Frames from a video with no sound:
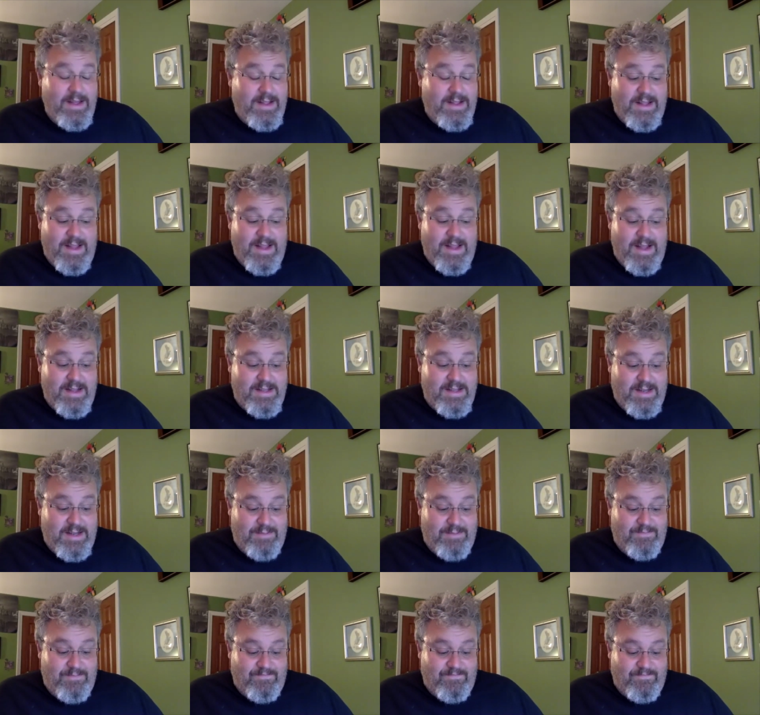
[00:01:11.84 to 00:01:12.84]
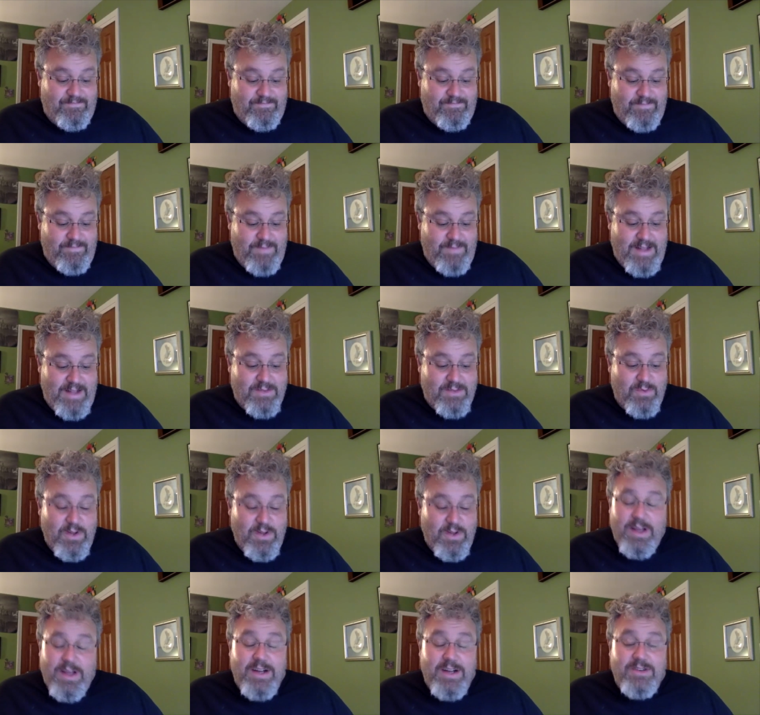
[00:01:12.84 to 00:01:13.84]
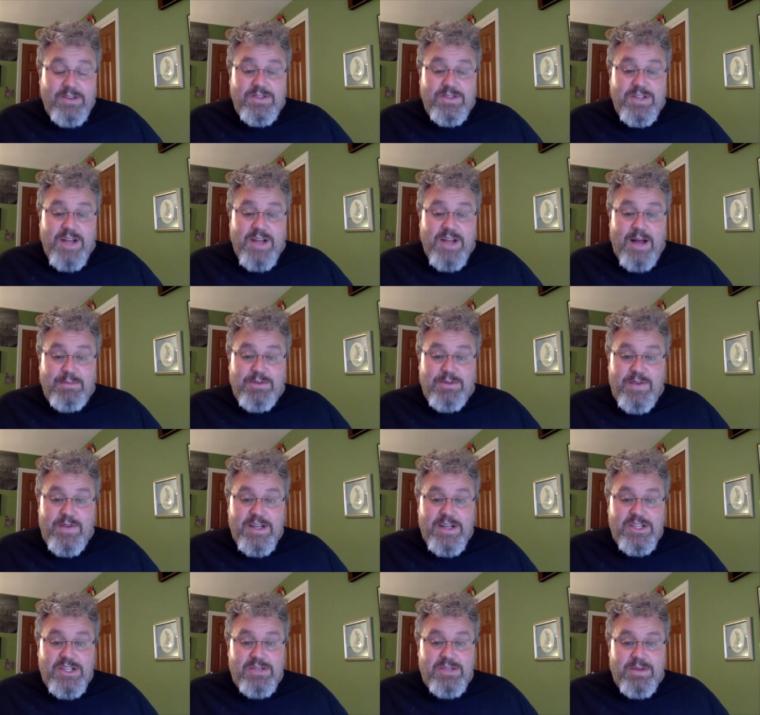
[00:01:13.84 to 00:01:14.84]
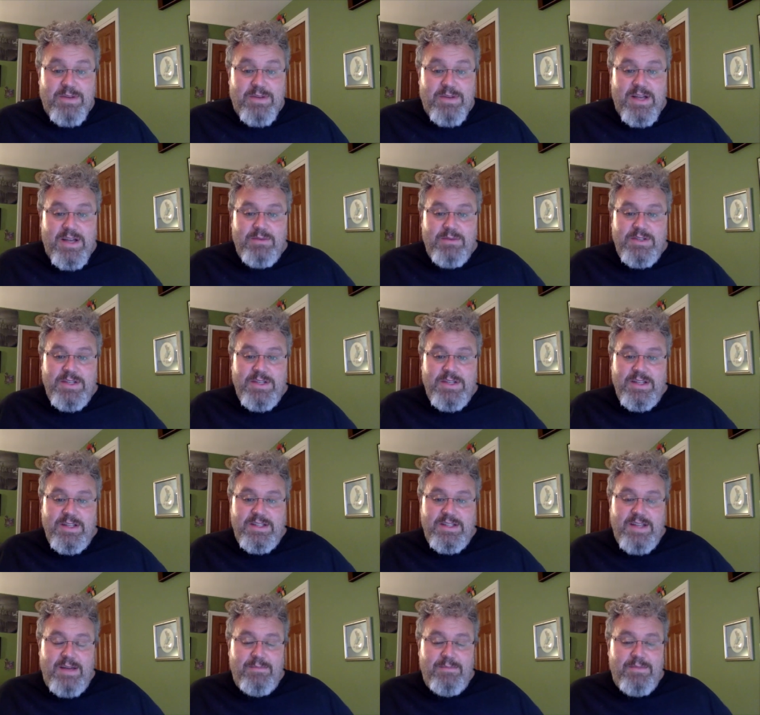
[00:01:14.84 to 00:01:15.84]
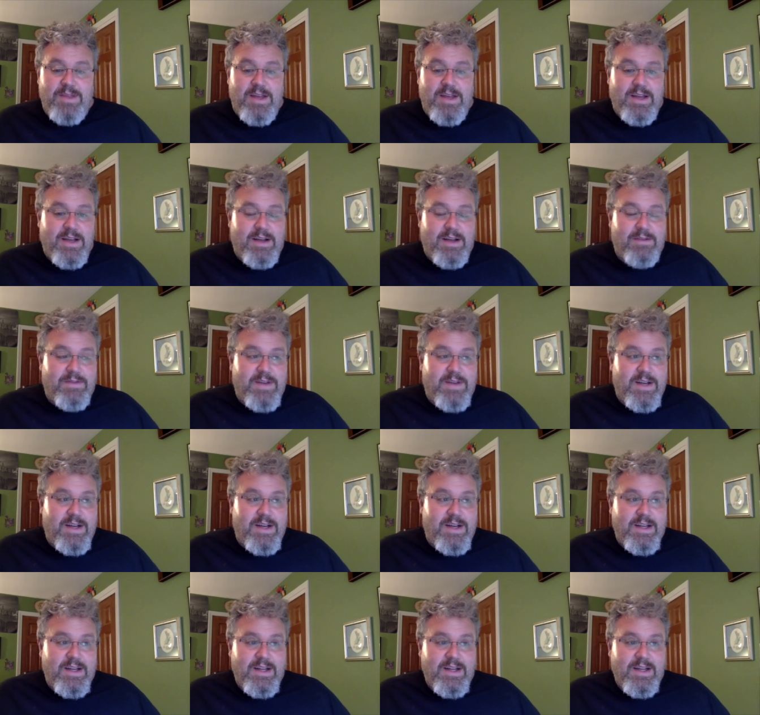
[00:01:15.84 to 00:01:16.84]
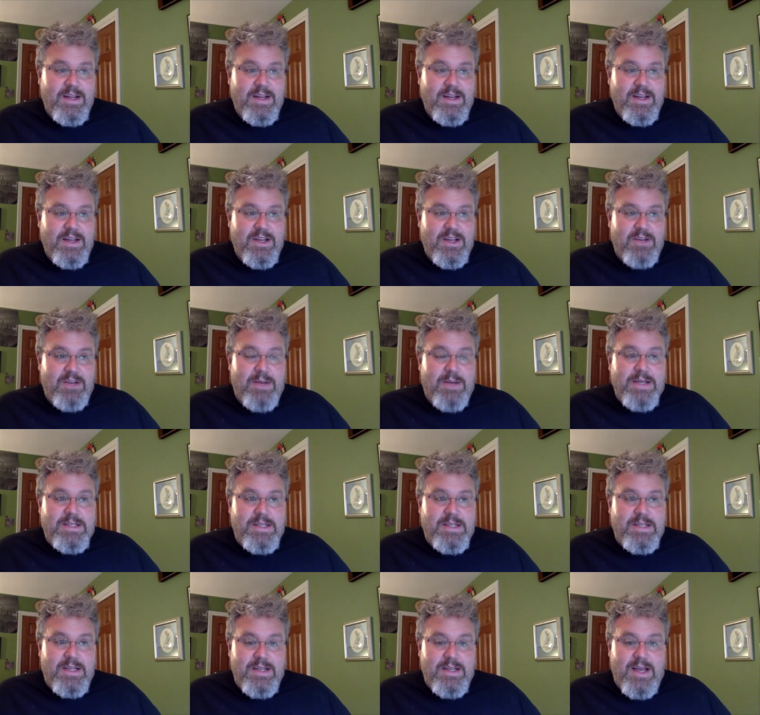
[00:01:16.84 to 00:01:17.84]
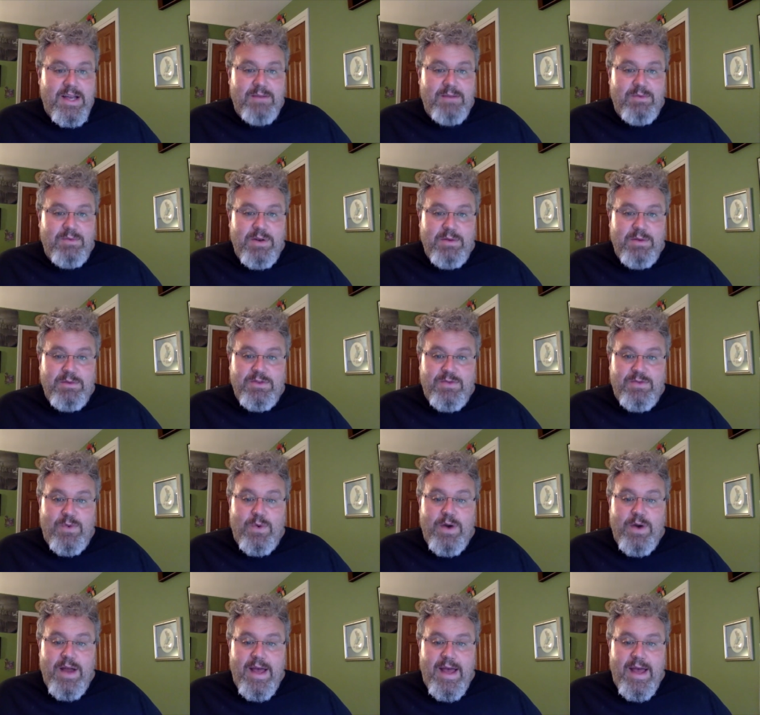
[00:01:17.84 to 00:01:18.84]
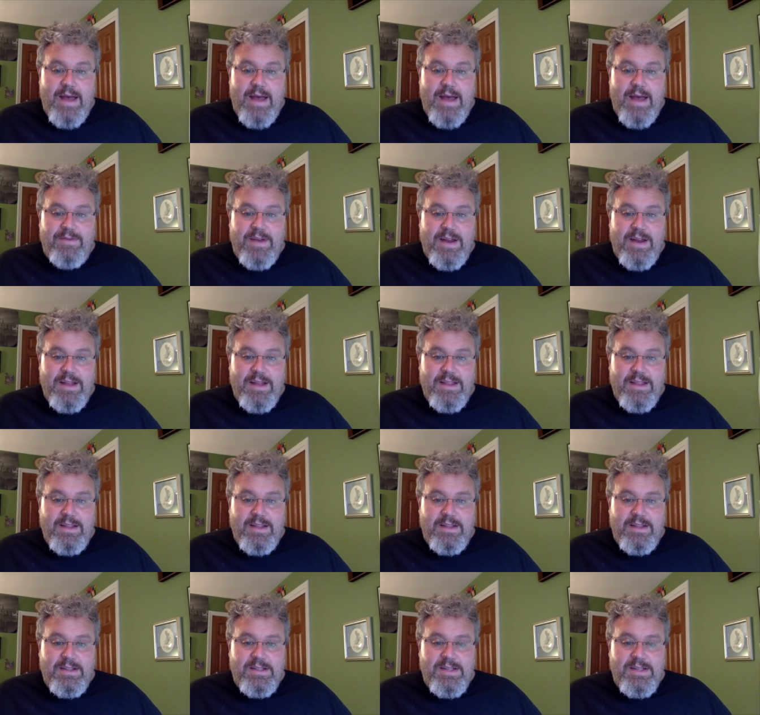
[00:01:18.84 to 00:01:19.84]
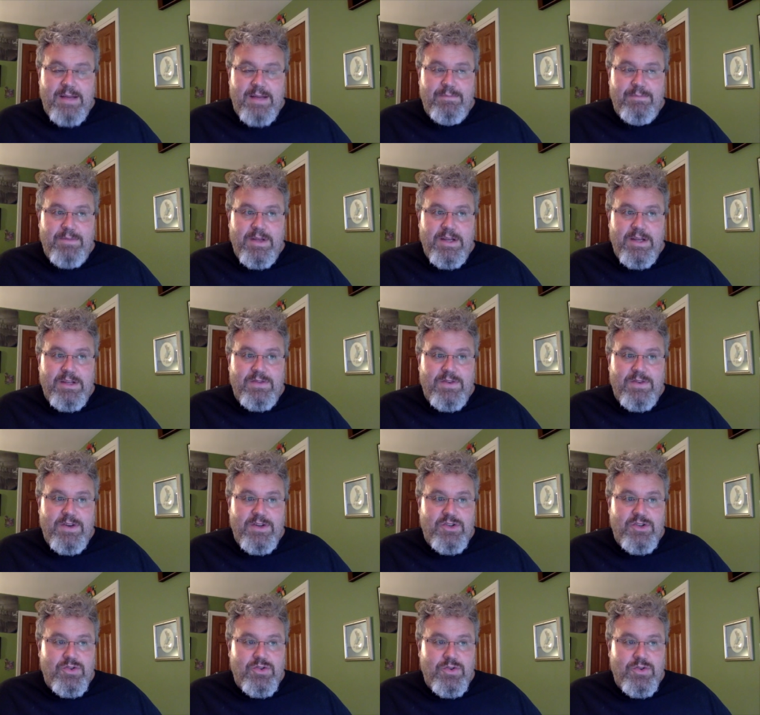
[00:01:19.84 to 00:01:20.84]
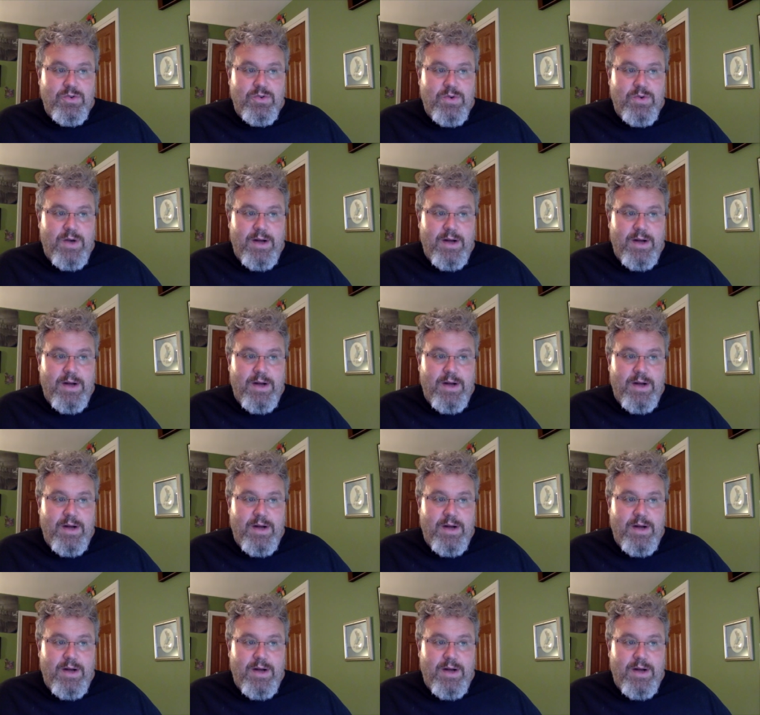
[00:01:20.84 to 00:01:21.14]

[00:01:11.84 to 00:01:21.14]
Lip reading: that's really an interesting observation, because I would say the same thing of, my son died when he was 4.5, and I think the same thing is very true.